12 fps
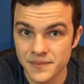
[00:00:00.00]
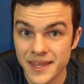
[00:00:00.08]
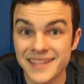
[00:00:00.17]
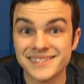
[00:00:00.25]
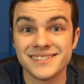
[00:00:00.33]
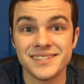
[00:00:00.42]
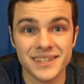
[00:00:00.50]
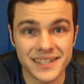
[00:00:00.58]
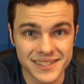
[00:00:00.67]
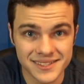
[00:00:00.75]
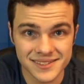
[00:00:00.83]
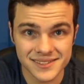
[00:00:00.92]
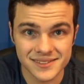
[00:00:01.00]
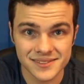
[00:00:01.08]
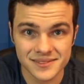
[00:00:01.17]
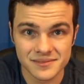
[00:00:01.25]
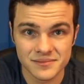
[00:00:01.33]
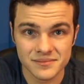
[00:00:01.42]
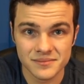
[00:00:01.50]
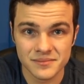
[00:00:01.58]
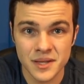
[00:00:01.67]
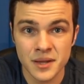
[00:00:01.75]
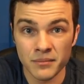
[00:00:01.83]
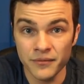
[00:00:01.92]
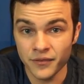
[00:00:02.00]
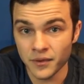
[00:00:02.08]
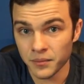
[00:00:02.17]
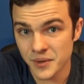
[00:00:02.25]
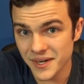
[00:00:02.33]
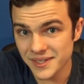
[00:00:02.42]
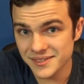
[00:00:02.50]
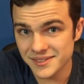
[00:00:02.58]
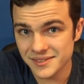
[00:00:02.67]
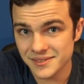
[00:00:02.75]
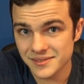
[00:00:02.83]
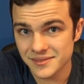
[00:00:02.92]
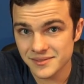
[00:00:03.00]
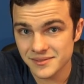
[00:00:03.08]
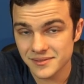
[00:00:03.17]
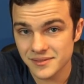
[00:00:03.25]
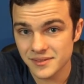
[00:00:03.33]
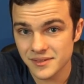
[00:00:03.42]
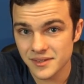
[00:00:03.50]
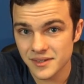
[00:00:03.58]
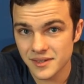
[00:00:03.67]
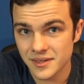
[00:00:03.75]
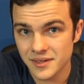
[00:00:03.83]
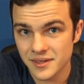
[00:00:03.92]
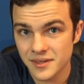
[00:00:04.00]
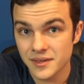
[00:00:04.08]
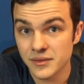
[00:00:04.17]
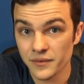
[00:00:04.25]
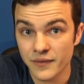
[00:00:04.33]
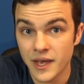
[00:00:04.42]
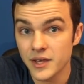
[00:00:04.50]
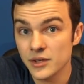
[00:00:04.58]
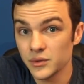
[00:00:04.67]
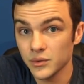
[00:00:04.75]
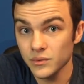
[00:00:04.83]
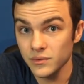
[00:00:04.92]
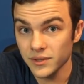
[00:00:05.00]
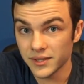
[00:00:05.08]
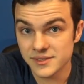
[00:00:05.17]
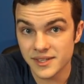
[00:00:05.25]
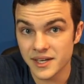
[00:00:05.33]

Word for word: And still is. But for the price, the value is